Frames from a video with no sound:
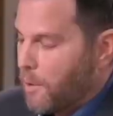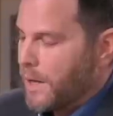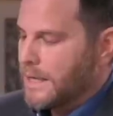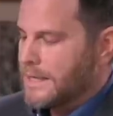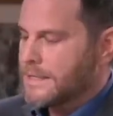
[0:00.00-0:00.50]
The
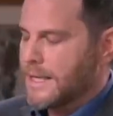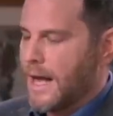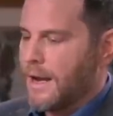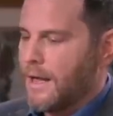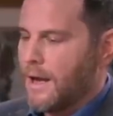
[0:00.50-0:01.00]
point is
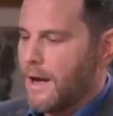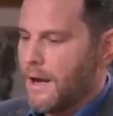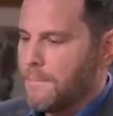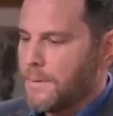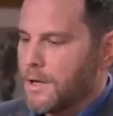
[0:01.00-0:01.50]
that
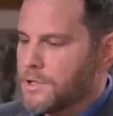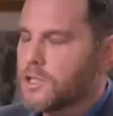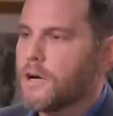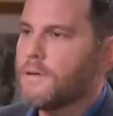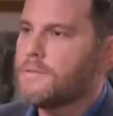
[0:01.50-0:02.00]

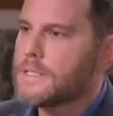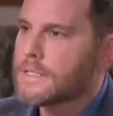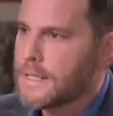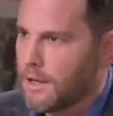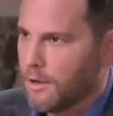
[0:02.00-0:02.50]
conservatives
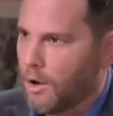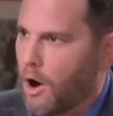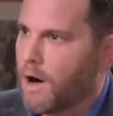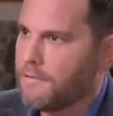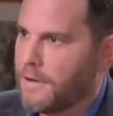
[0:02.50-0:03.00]
still
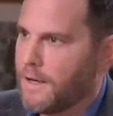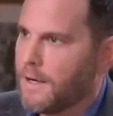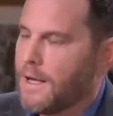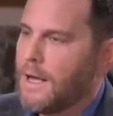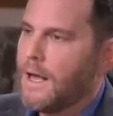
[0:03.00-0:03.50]

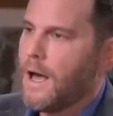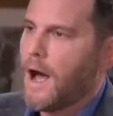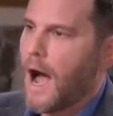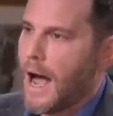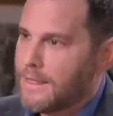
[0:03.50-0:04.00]
often,
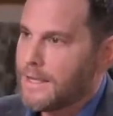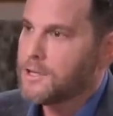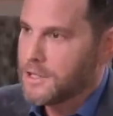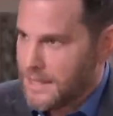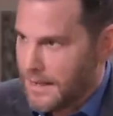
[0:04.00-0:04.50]
I
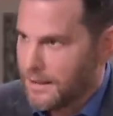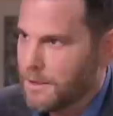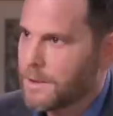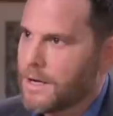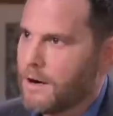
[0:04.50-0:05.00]
think, should take the
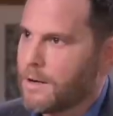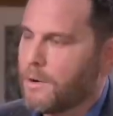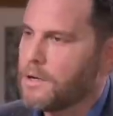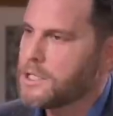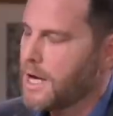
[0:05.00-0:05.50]
libertarian
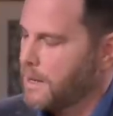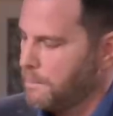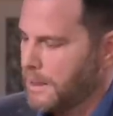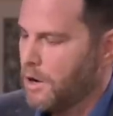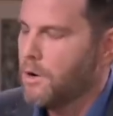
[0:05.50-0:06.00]
approach on
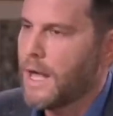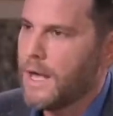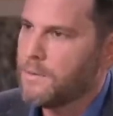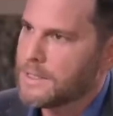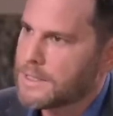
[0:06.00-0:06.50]
it, be
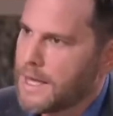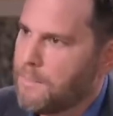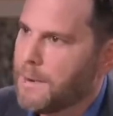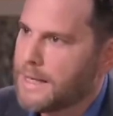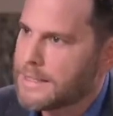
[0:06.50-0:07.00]
okay with a
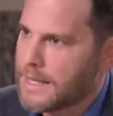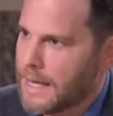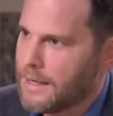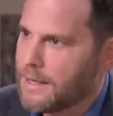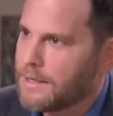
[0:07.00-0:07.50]

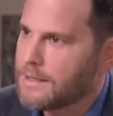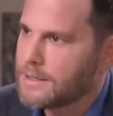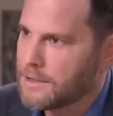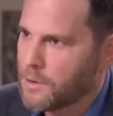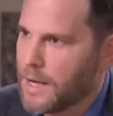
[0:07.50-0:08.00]
state-by-state
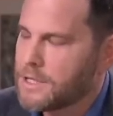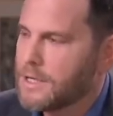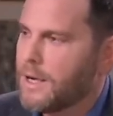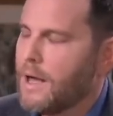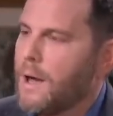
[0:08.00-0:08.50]

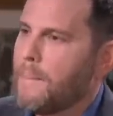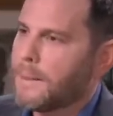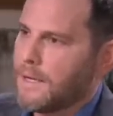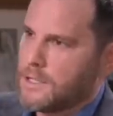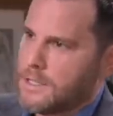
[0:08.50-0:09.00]
situation,
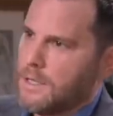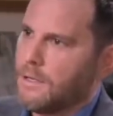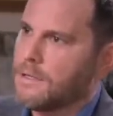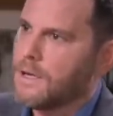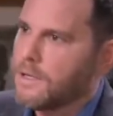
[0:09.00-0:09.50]
but there's
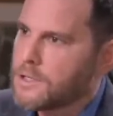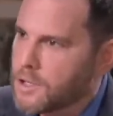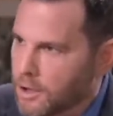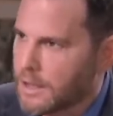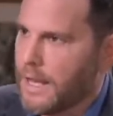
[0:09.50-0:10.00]
still a
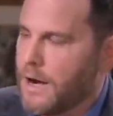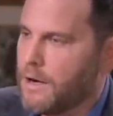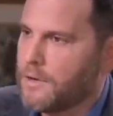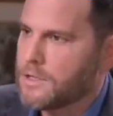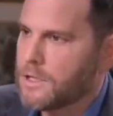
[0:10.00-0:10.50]
certain
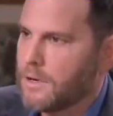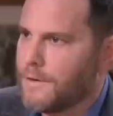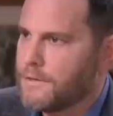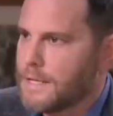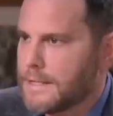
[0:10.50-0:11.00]
layer of
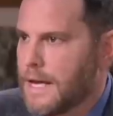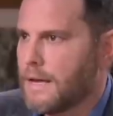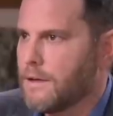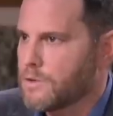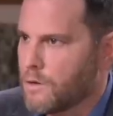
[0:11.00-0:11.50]
conservatives that
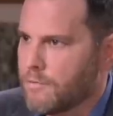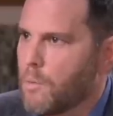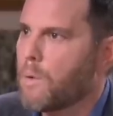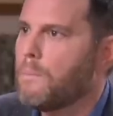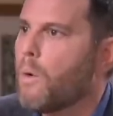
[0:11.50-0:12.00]
take a sort of
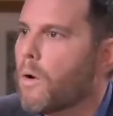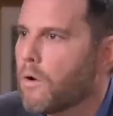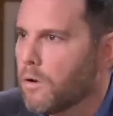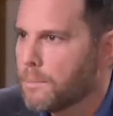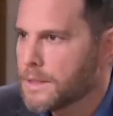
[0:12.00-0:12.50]
more
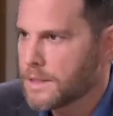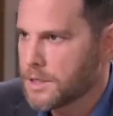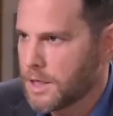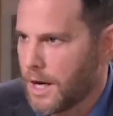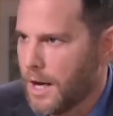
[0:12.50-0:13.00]
moral
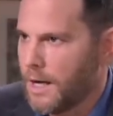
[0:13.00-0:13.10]
position